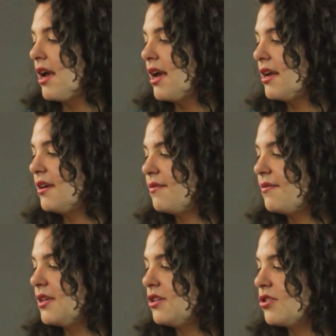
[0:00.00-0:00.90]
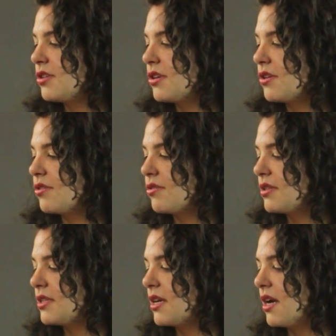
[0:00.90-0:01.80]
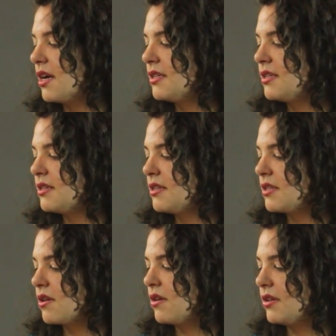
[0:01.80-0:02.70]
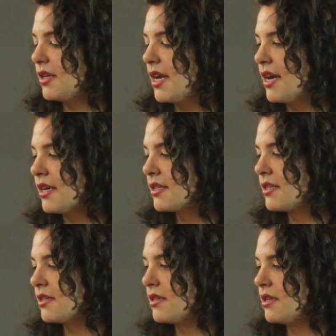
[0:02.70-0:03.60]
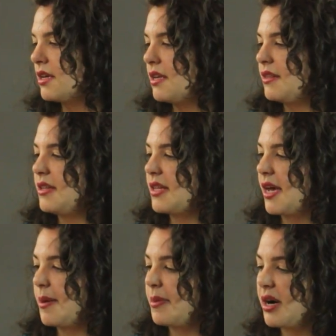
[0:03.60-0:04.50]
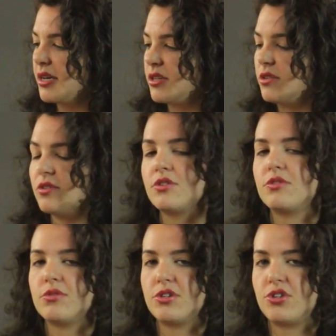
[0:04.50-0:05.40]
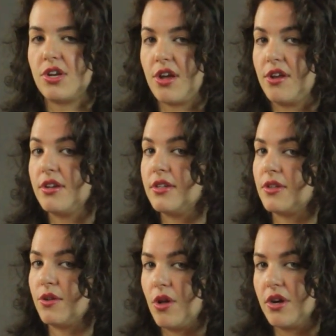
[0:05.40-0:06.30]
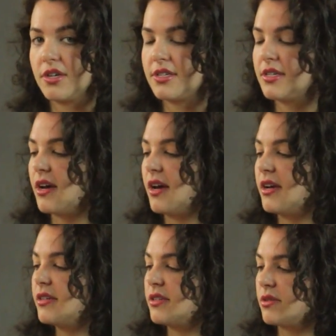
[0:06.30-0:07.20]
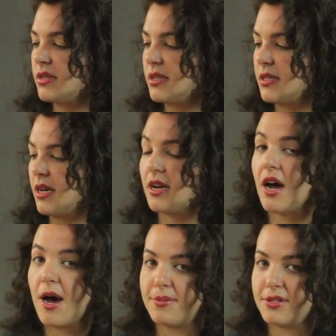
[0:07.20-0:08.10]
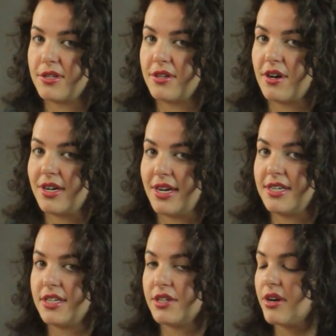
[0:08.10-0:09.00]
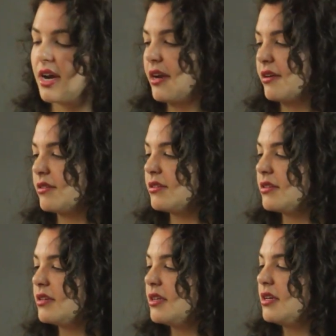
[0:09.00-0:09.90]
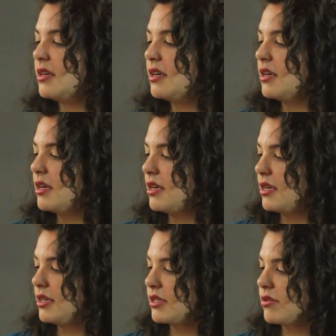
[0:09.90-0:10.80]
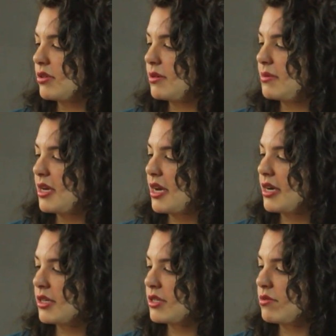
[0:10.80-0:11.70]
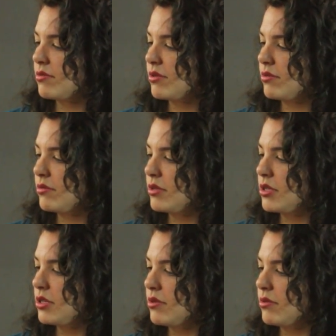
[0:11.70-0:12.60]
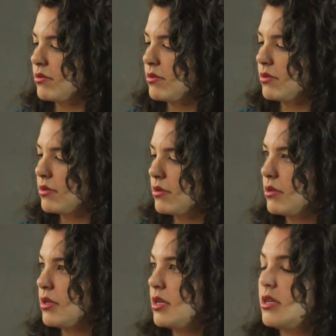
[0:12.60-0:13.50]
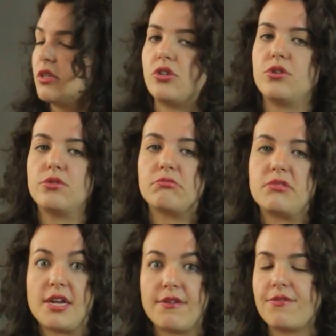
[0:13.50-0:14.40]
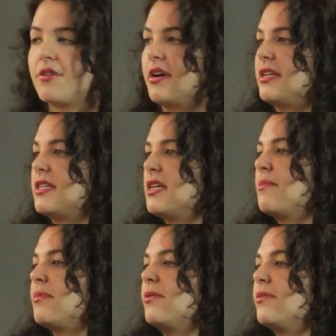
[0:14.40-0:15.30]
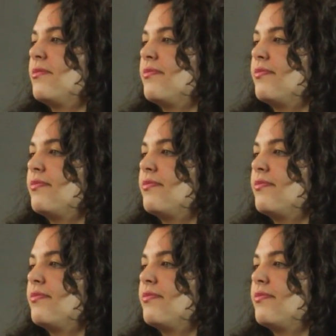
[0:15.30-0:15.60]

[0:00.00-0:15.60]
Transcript: And if each of the congruent sides is called x, then the hypotenuse, which again, it's the longest side, so it's the side opposite our 90 degree angle, is going to be x root 2. So take for an example,